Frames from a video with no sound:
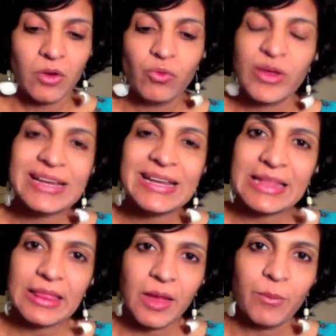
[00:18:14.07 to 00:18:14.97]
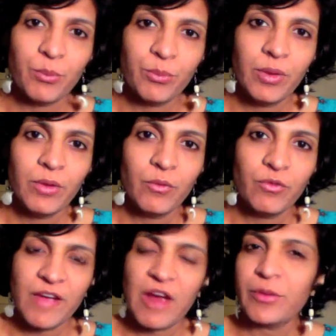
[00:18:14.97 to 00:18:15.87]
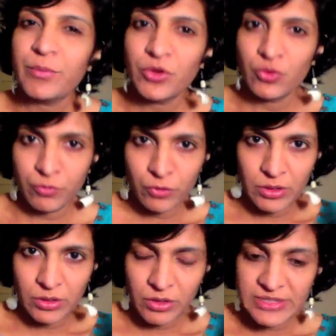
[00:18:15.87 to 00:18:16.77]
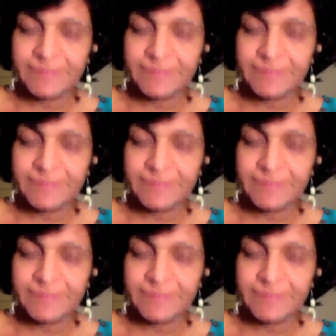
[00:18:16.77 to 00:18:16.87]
really some very beautiful